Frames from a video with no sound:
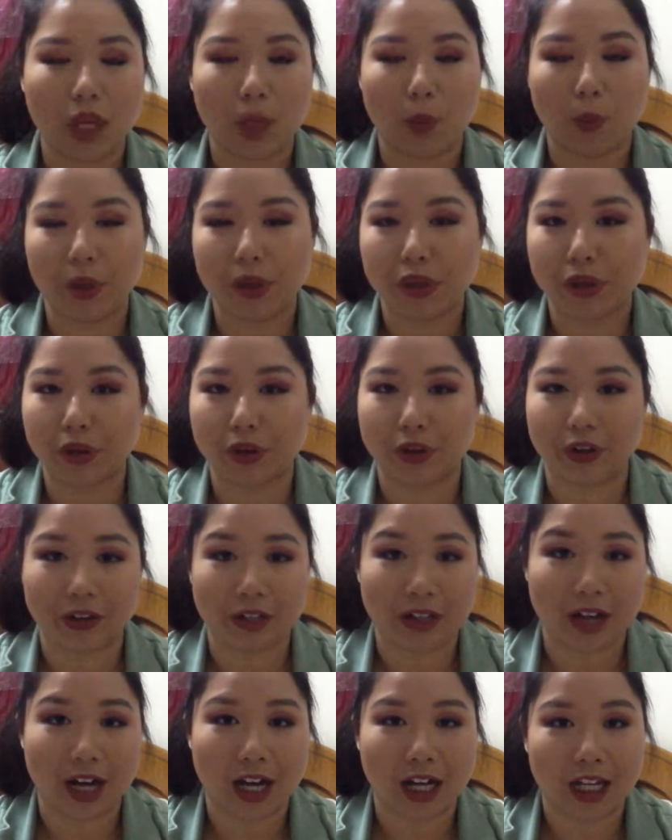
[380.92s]
whether or
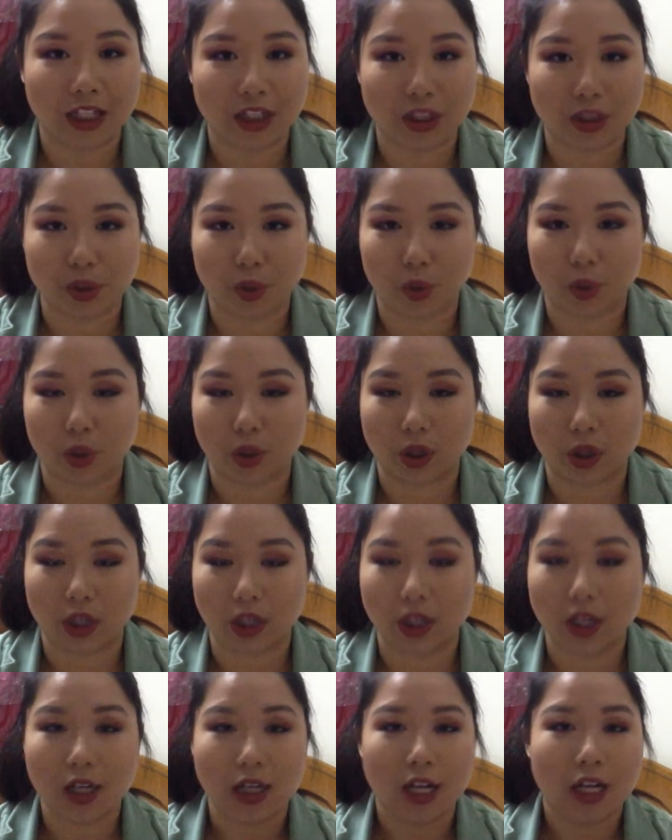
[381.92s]
not
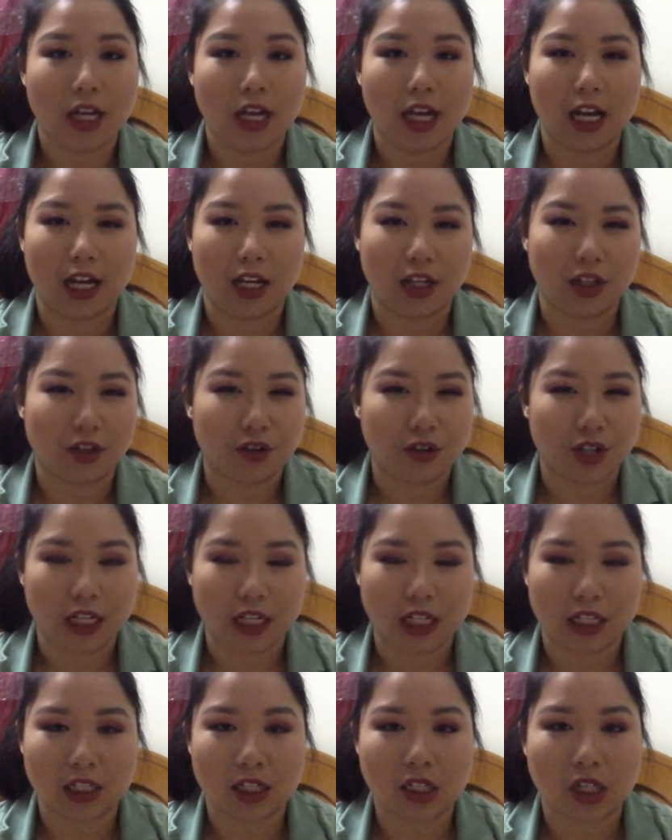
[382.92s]
your
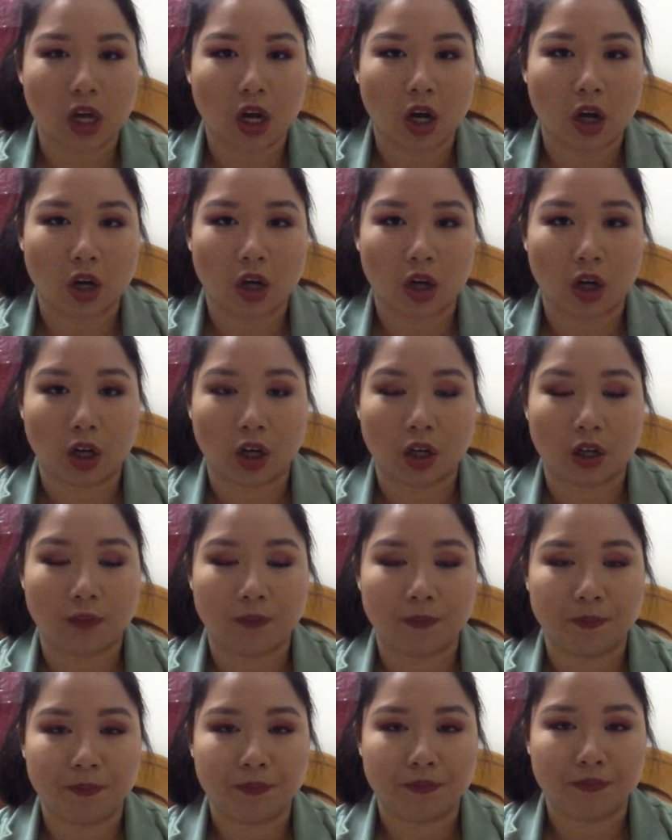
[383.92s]
ingredients are,
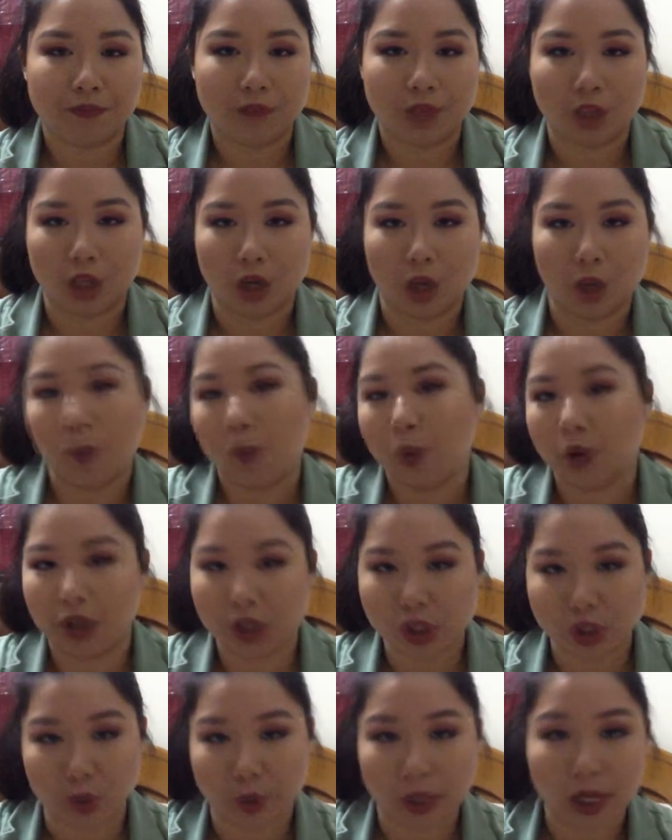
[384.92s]
you know, more
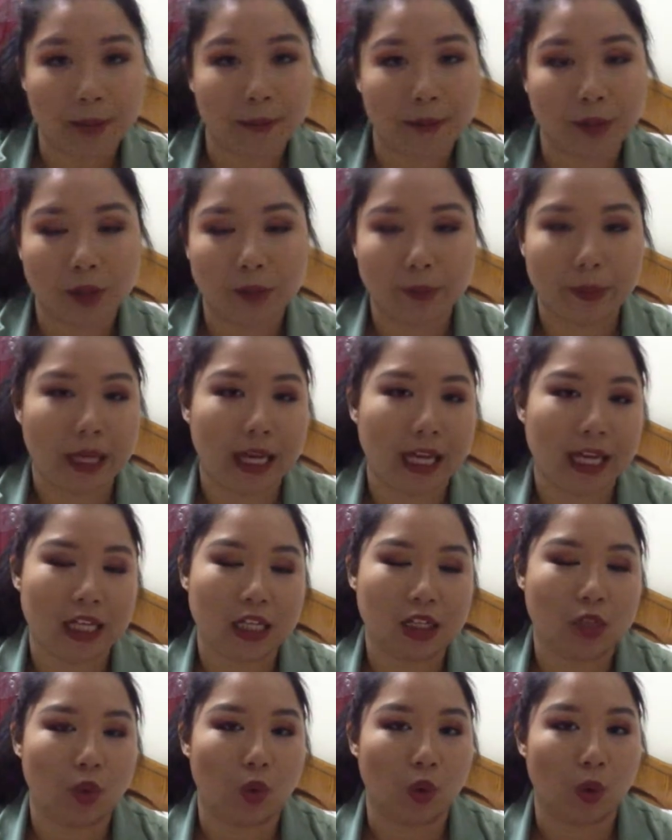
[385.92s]
so chemical
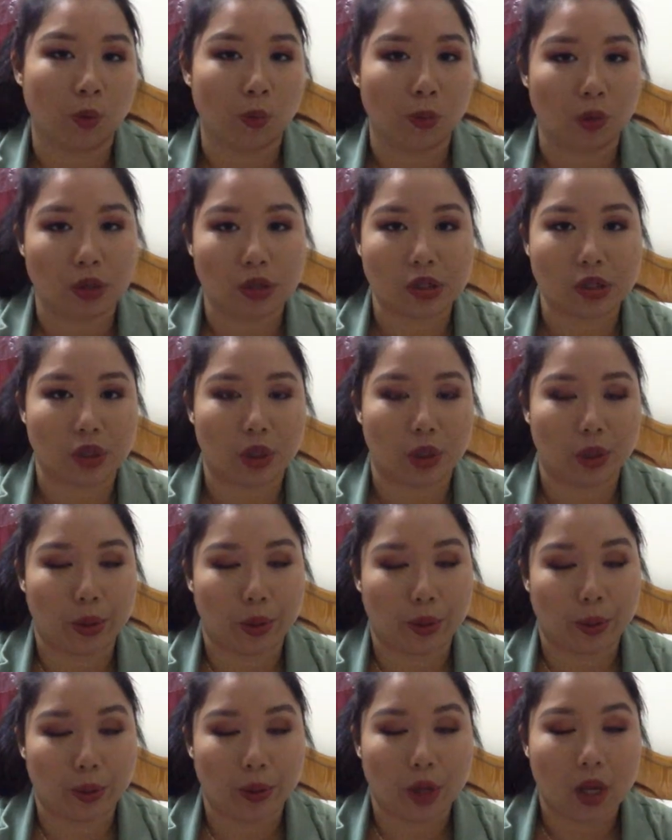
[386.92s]
based or more
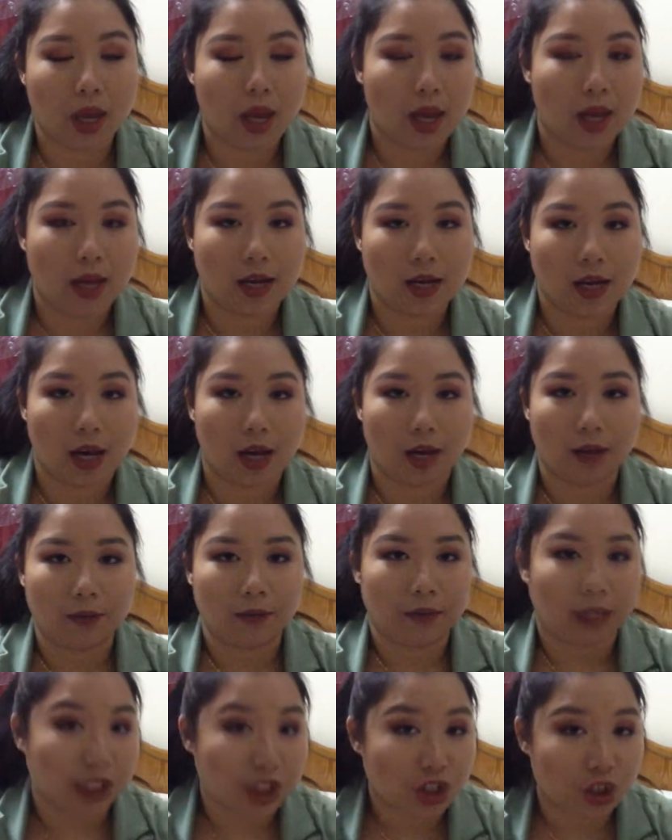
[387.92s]
so
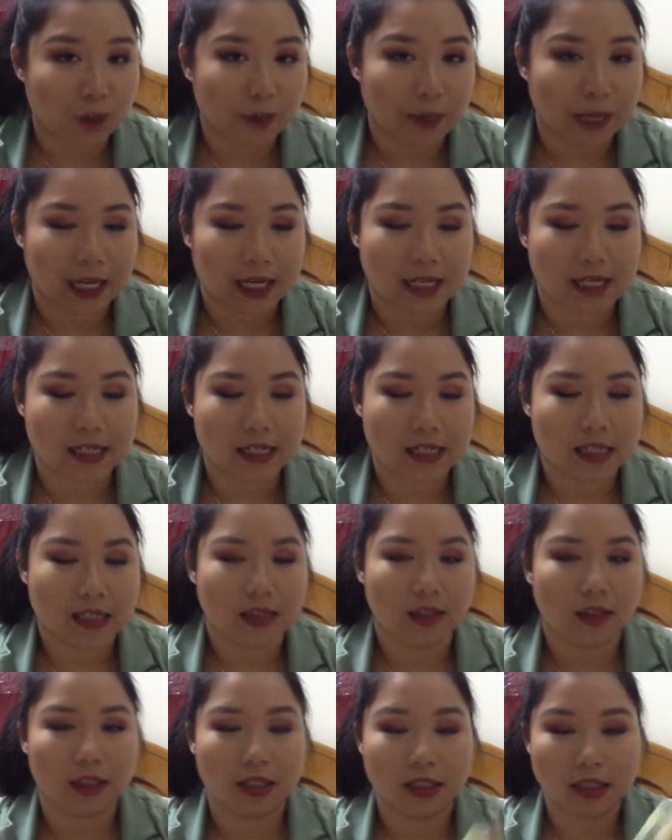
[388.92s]
nature based.
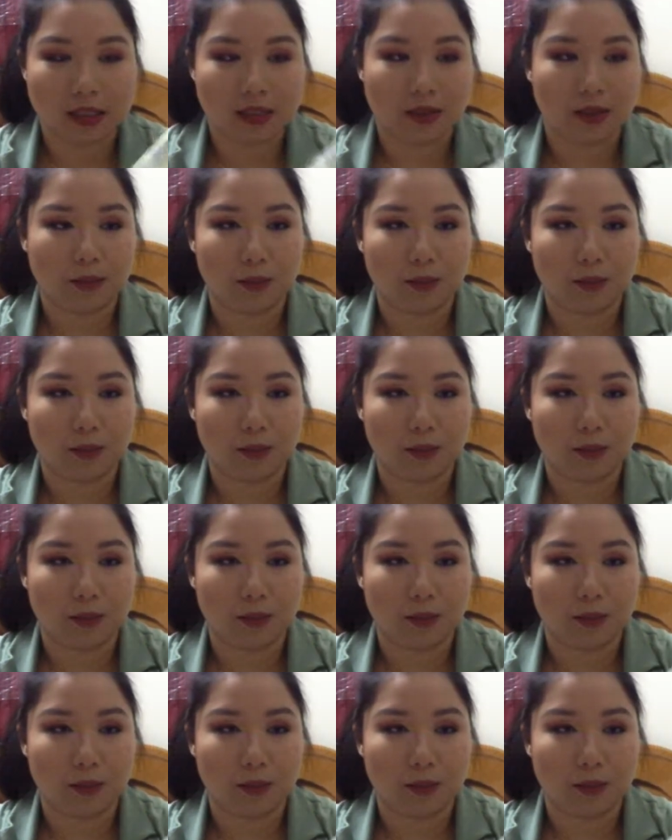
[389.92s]
This